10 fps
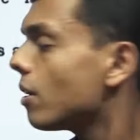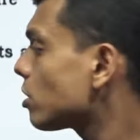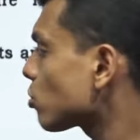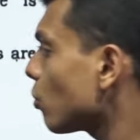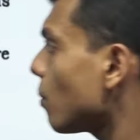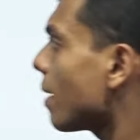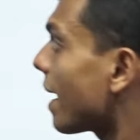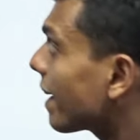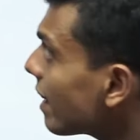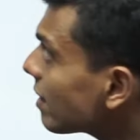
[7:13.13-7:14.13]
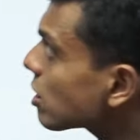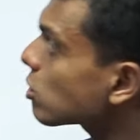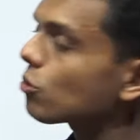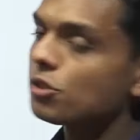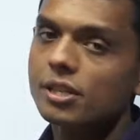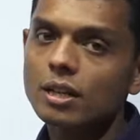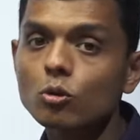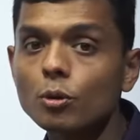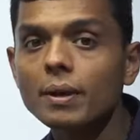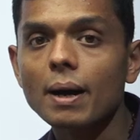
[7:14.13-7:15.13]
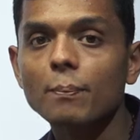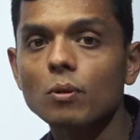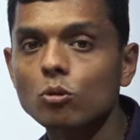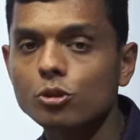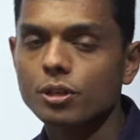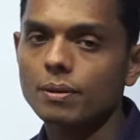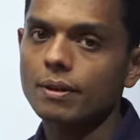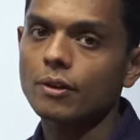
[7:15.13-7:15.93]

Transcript: So again, this question could be approached